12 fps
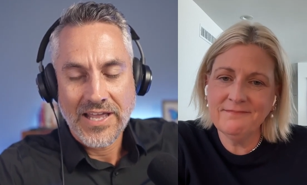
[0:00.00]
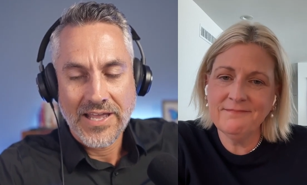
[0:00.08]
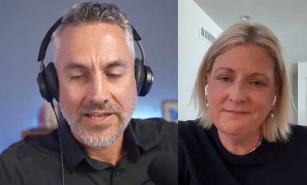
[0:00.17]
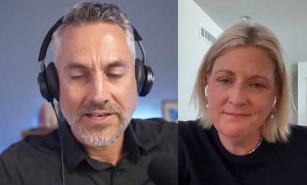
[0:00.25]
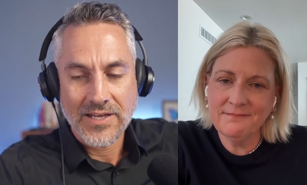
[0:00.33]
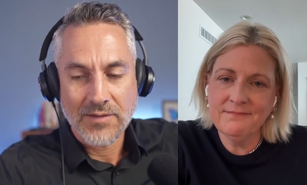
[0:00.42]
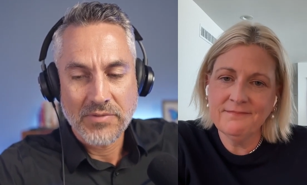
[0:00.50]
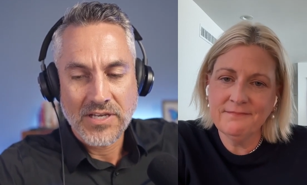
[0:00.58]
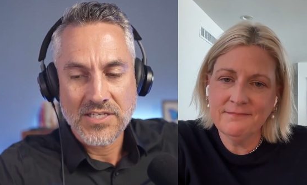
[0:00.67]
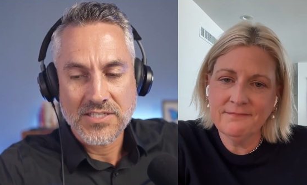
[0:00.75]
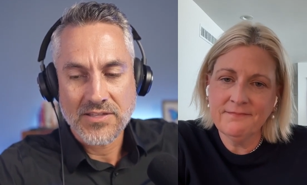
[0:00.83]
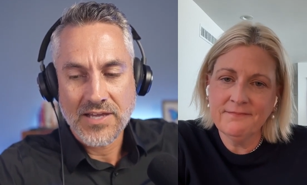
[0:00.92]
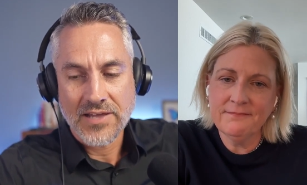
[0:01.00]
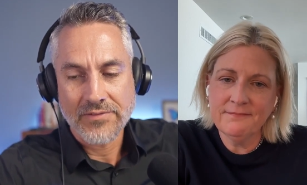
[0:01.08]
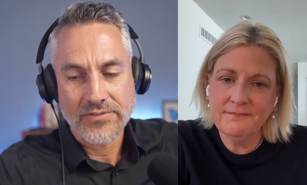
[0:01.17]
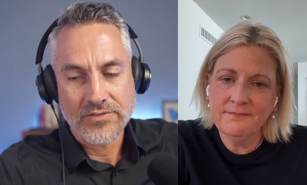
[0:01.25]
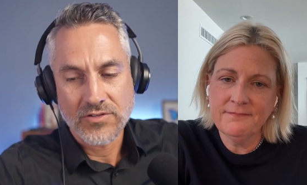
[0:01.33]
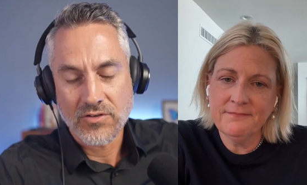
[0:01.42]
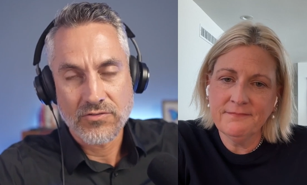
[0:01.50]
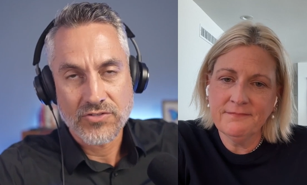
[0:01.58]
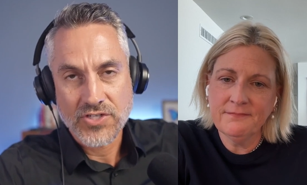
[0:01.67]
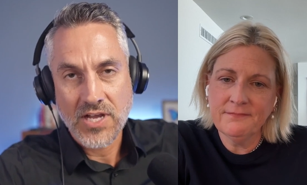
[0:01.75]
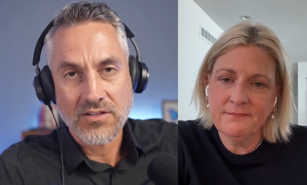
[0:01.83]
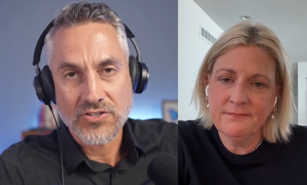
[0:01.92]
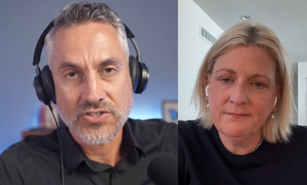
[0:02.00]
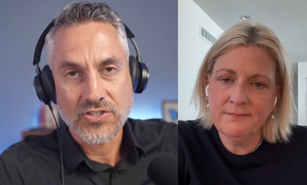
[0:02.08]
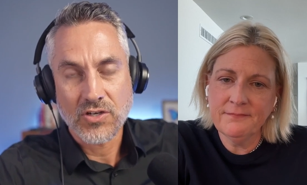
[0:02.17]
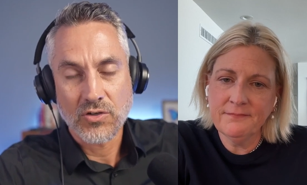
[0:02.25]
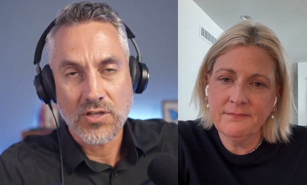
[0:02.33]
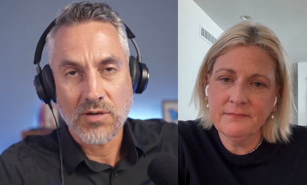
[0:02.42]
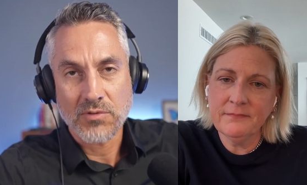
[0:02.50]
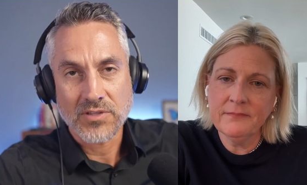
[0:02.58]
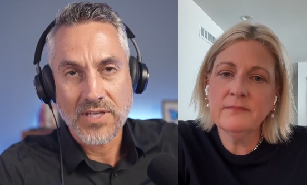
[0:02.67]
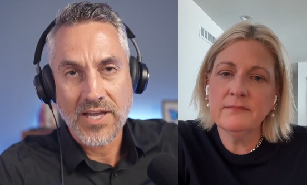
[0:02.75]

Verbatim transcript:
Speaker 1: And because of that, there's challenges that go along with